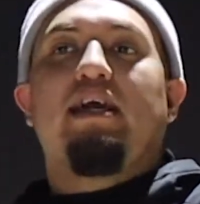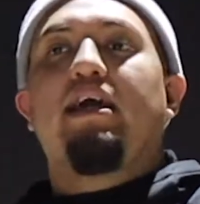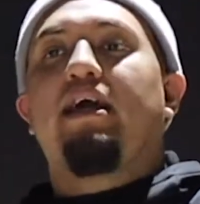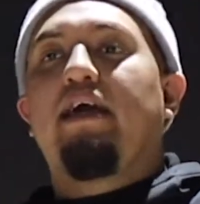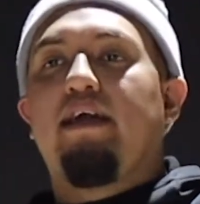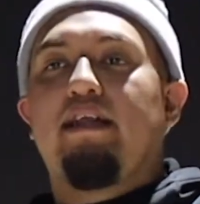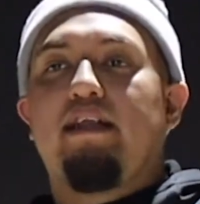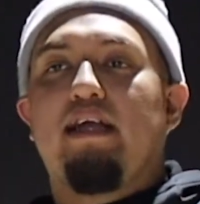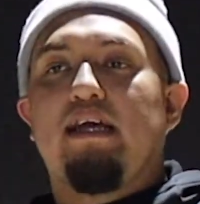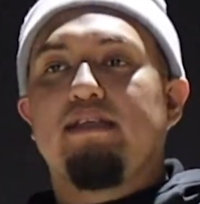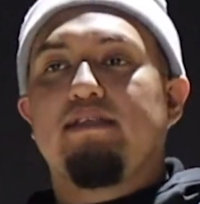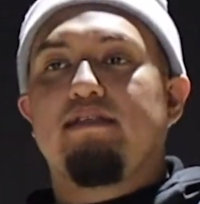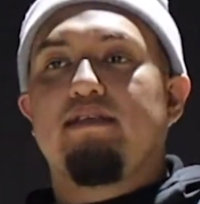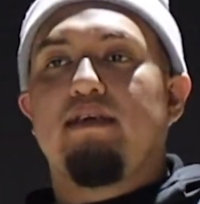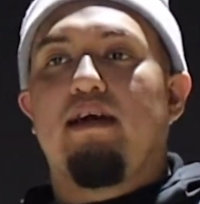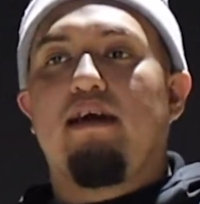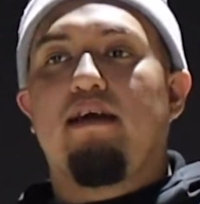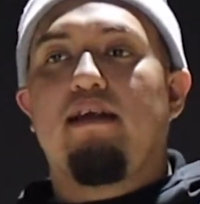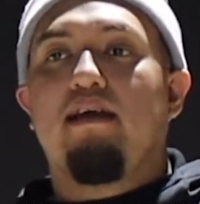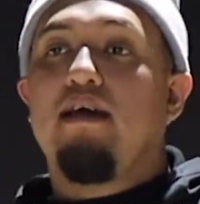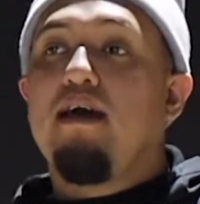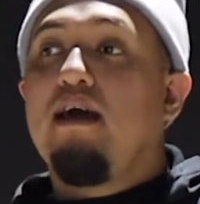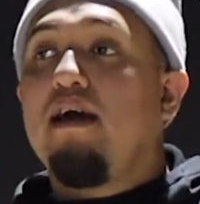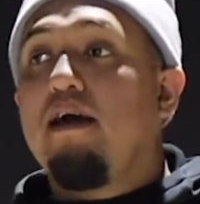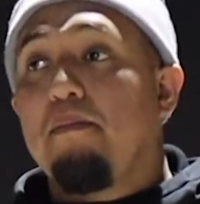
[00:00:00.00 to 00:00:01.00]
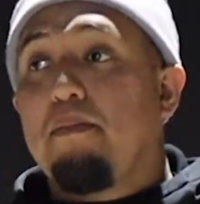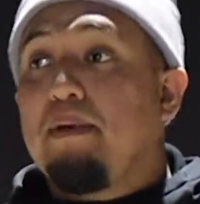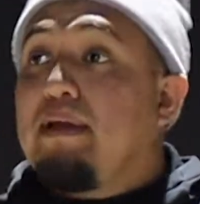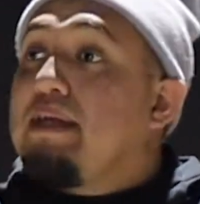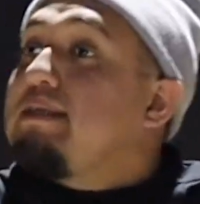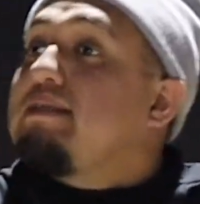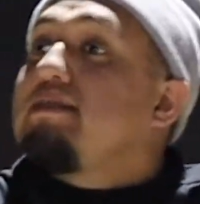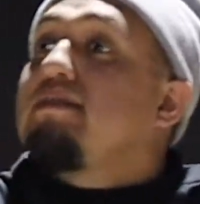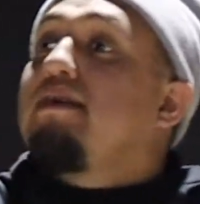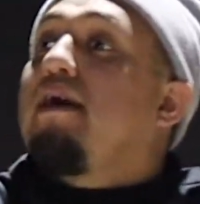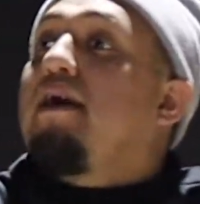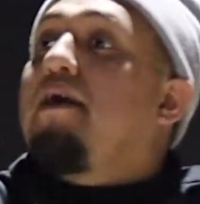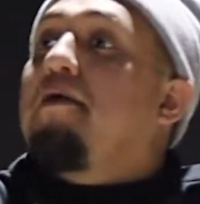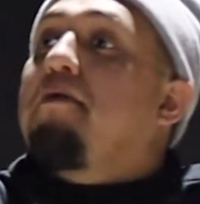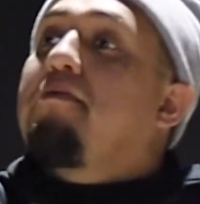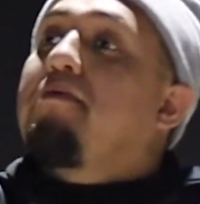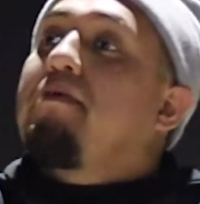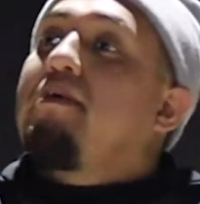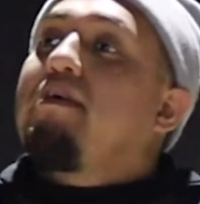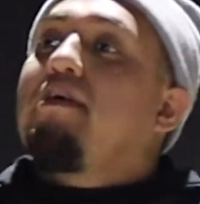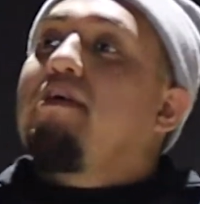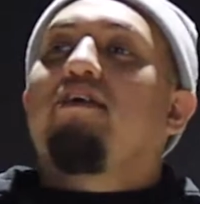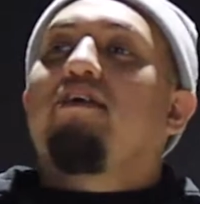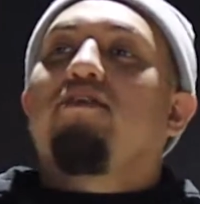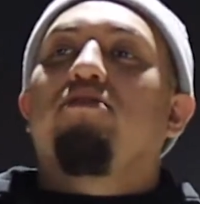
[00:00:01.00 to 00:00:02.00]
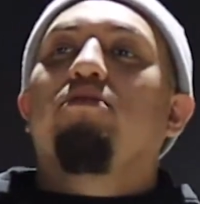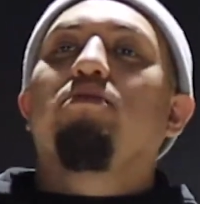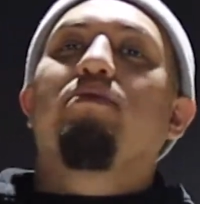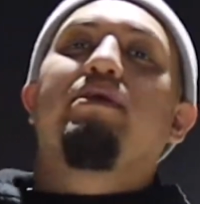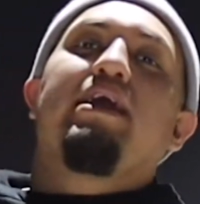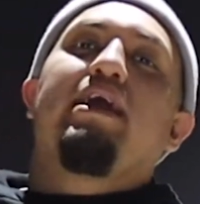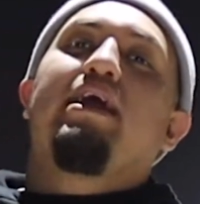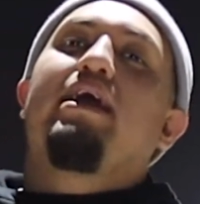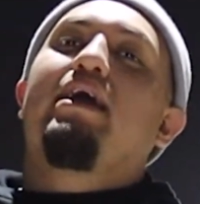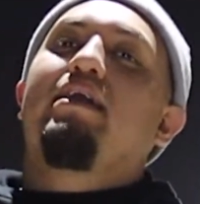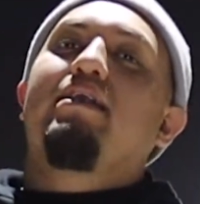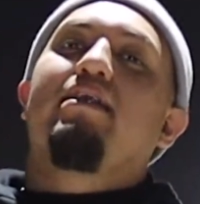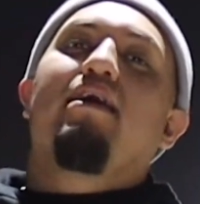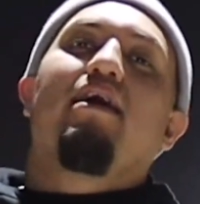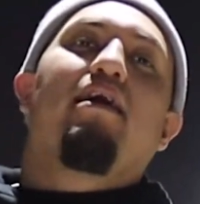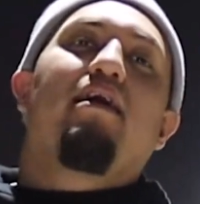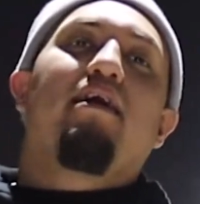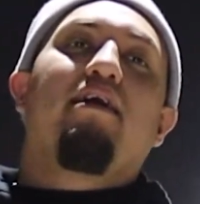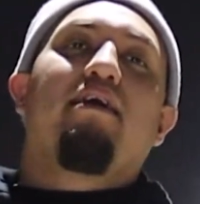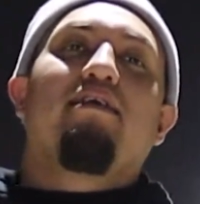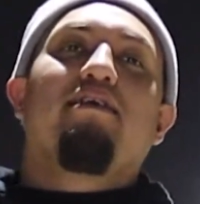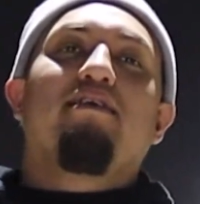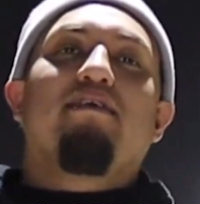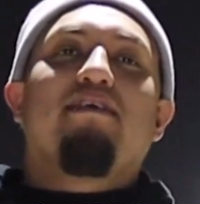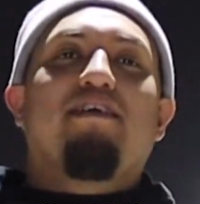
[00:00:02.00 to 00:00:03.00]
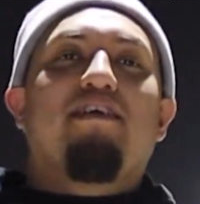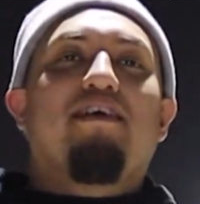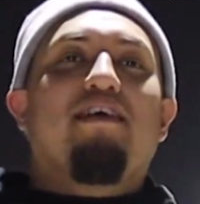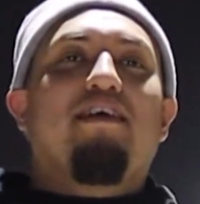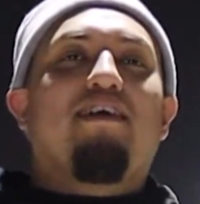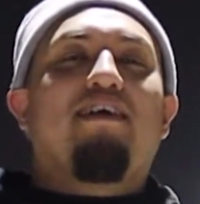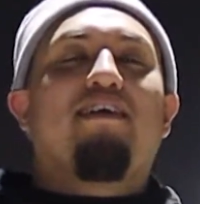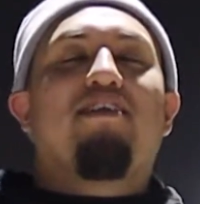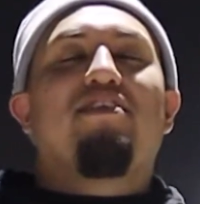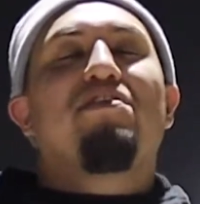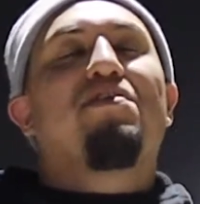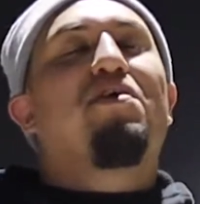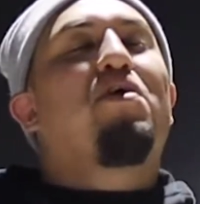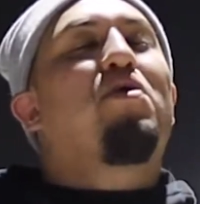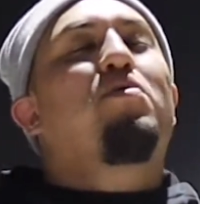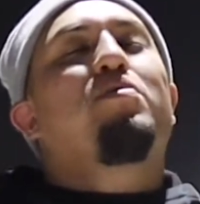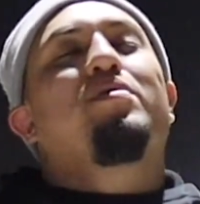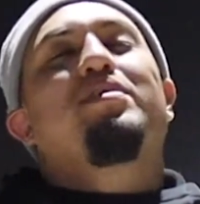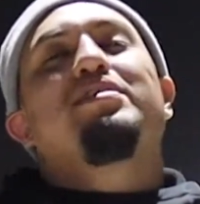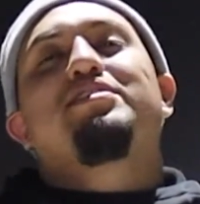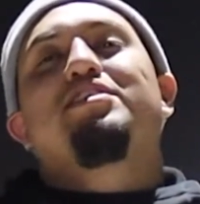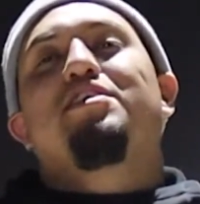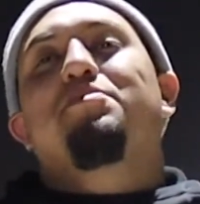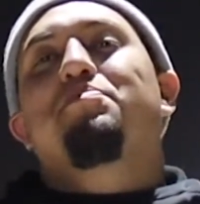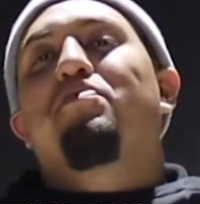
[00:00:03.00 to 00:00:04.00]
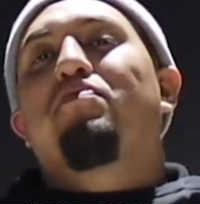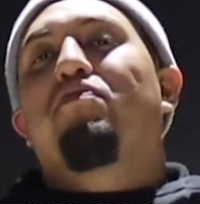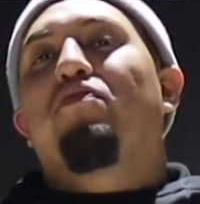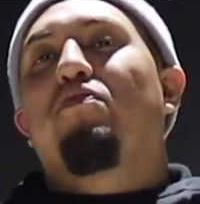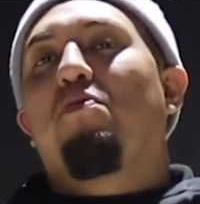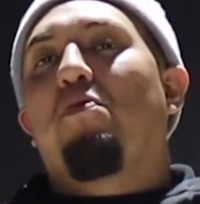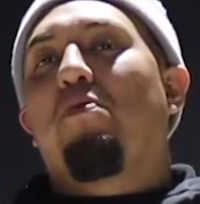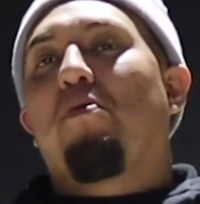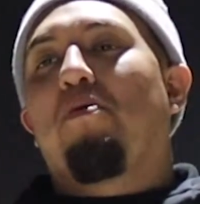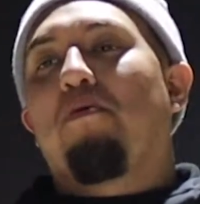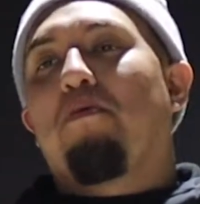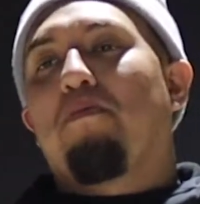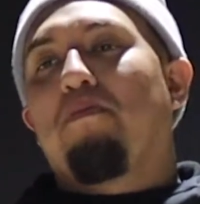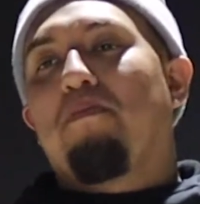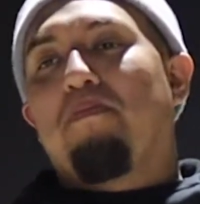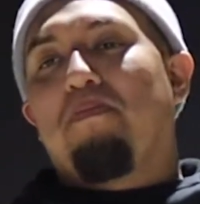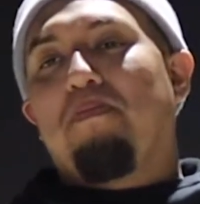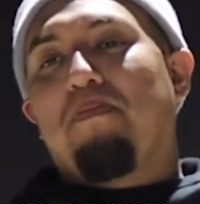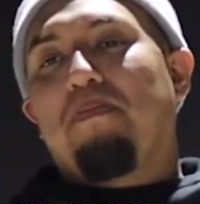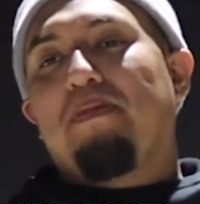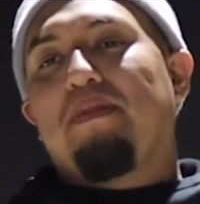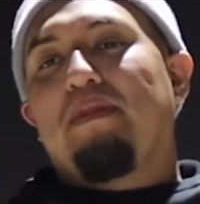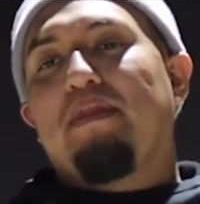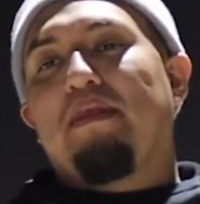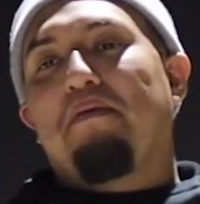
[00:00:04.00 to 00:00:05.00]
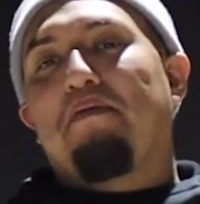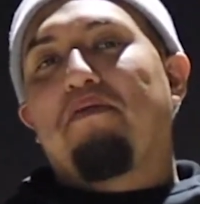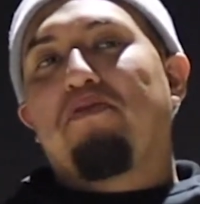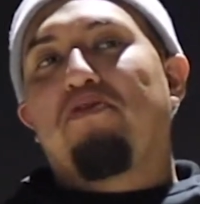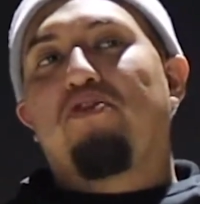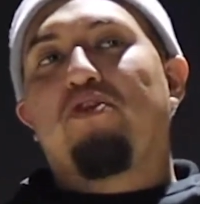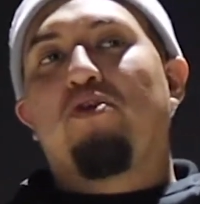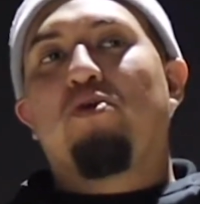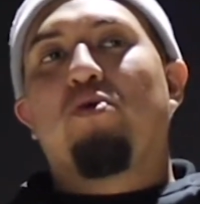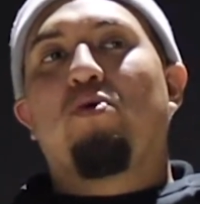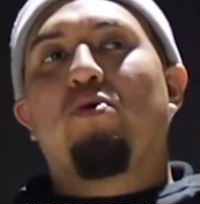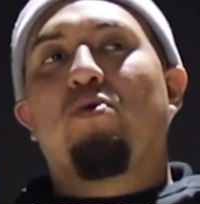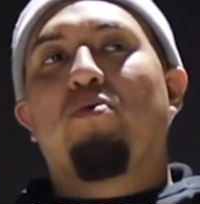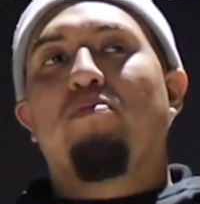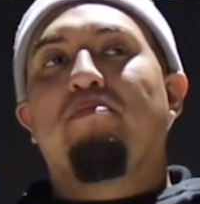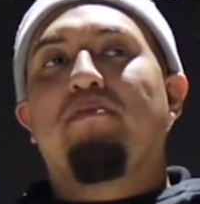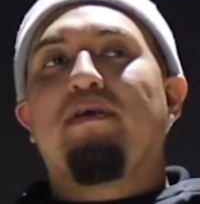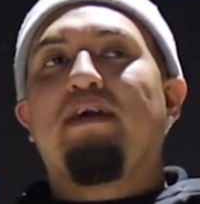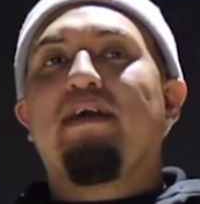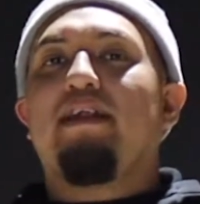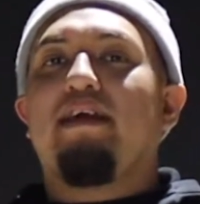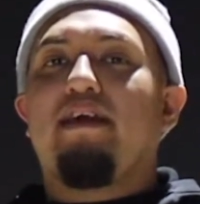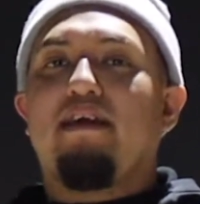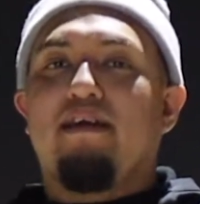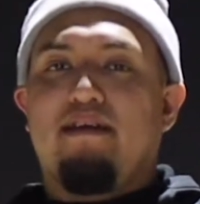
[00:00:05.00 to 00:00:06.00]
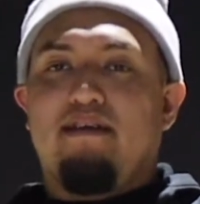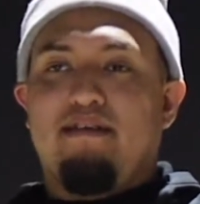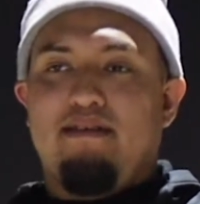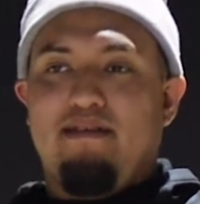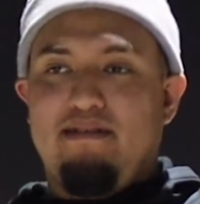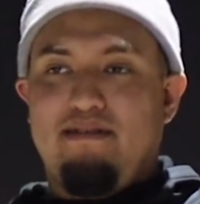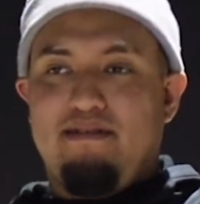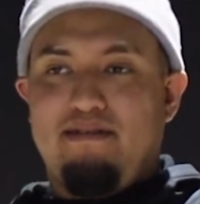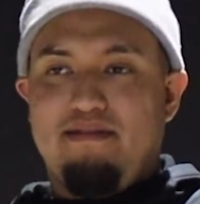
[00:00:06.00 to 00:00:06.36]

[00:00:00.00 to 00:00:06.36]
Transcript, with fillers: Hey, that's sad. But it's not you can't not, in no way, shape, or form, through media